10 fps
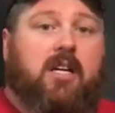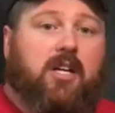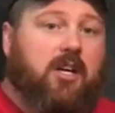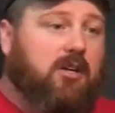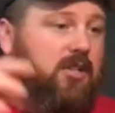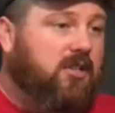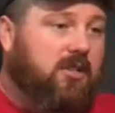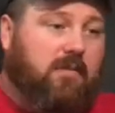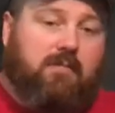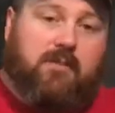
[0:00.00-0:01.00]
you know, just
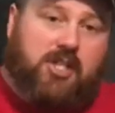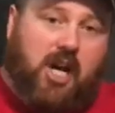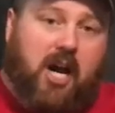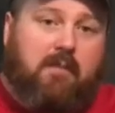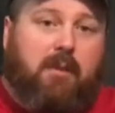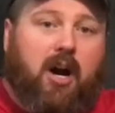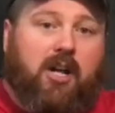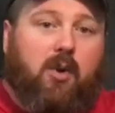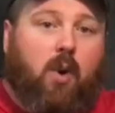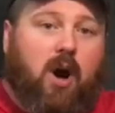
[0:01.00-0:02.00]
a giant
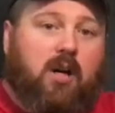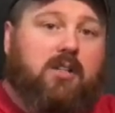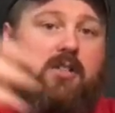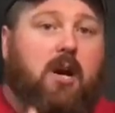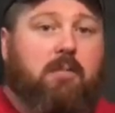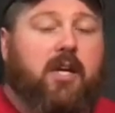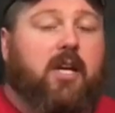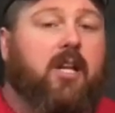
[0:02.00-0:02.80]
body of water dumping